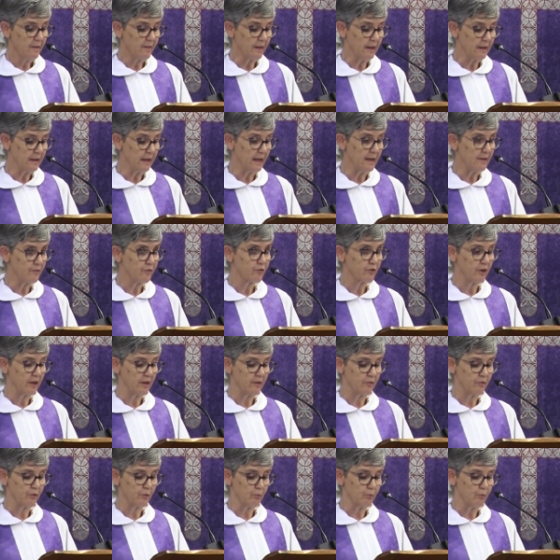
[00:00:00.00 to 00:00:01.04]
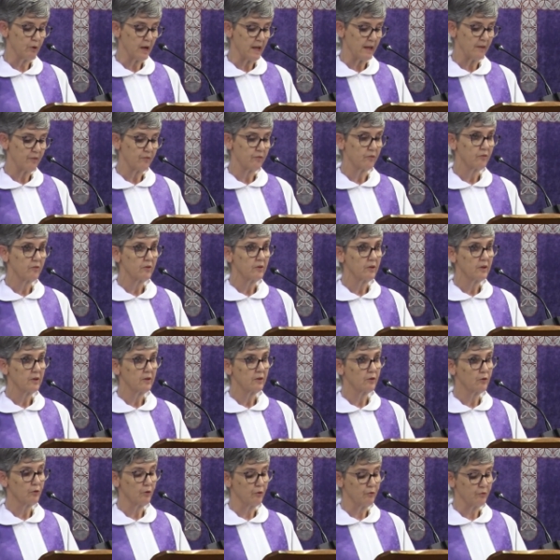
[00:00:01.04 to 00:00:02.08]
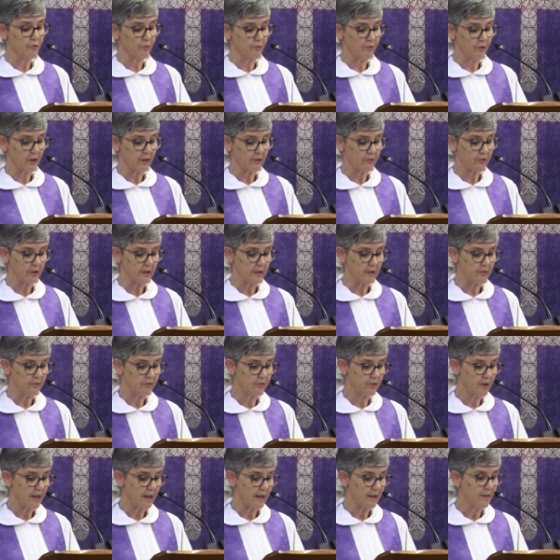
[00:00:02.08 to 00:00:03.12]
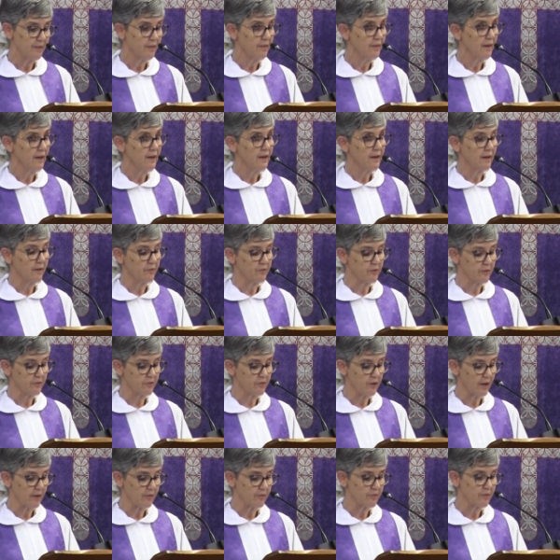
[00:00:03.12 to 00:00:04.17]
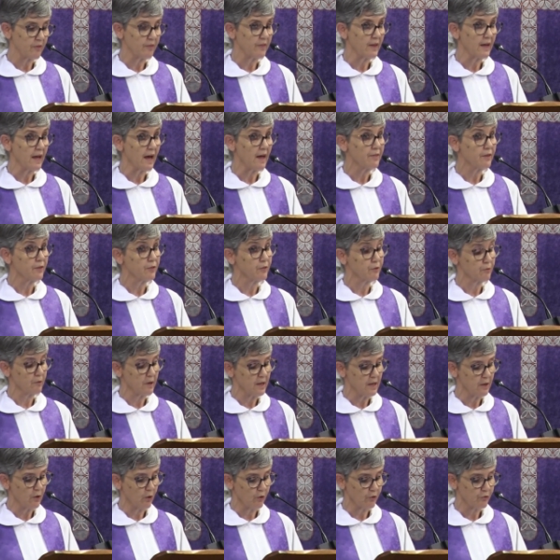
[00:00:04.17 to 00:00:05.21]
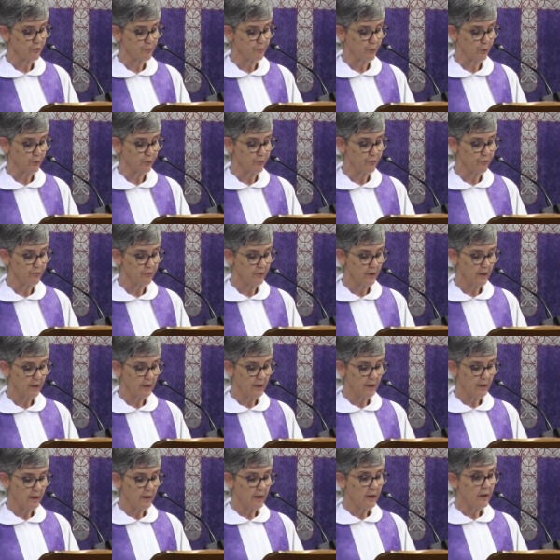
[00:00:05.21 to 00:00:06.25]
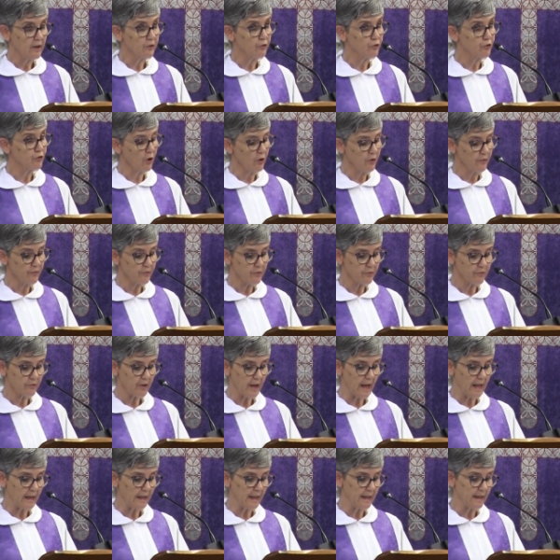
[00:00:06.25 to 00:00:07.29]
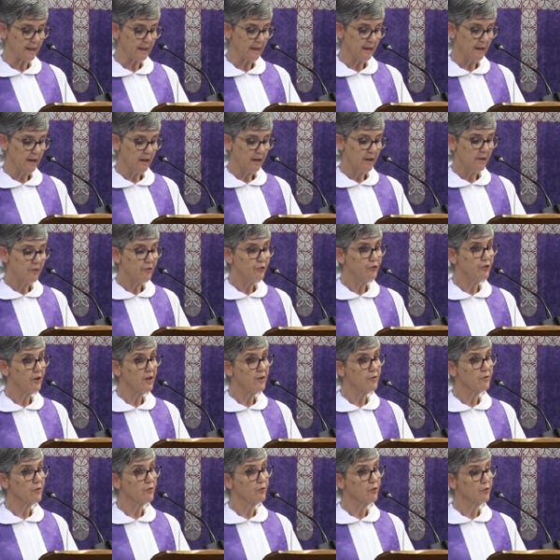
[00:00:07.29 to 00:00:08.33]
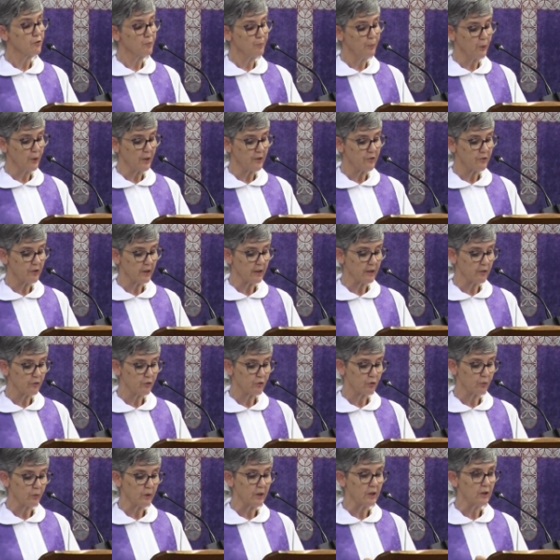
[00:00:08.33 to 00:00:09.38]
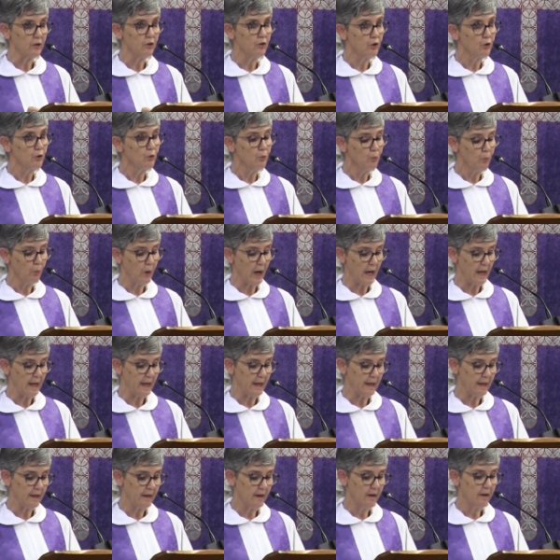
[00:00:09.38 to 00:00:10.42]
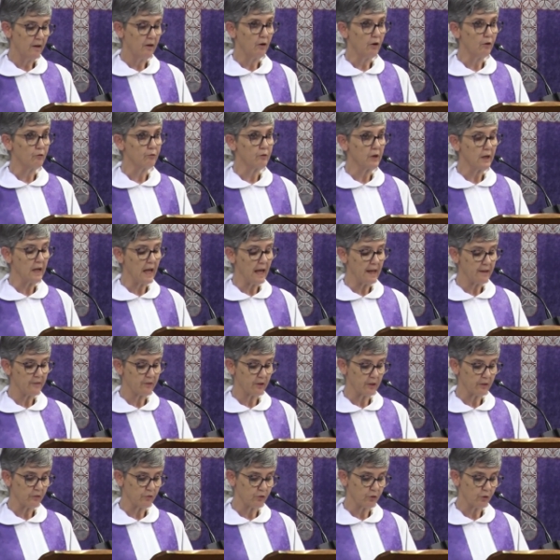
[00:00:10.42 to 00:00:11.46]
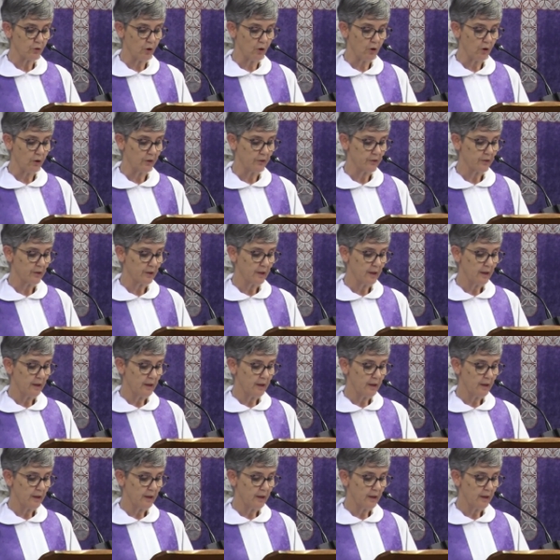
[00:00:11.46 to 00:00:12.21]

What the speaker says: that leads to his arrest, crucifixion, and death, as it does in the other three Gospels. In John's telling, Jesus is pointing to a new way of relating to God.